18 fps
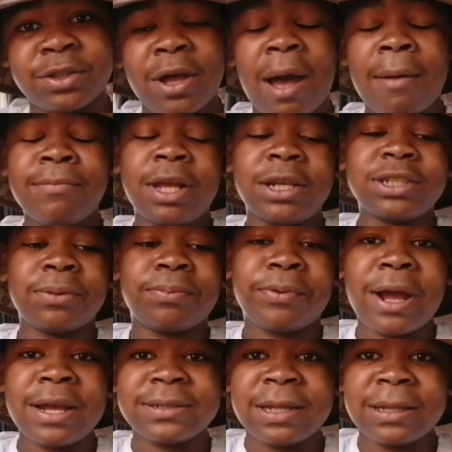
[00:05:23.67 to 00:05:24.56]
so I'm not
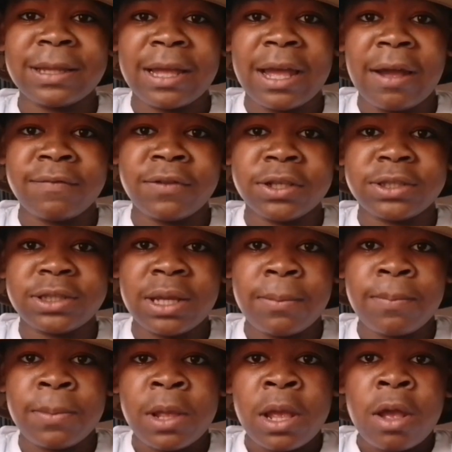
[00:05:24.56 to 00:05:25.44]
surprised that they have the
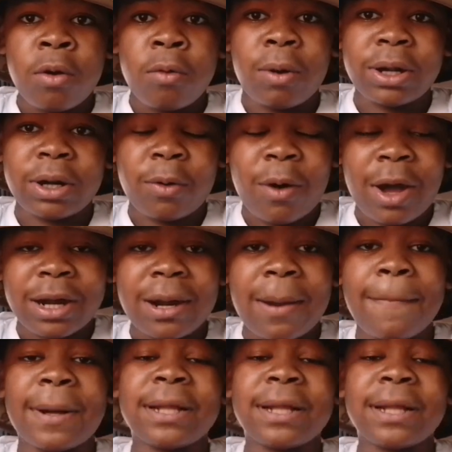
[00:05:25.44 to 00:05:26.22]
same wada wada.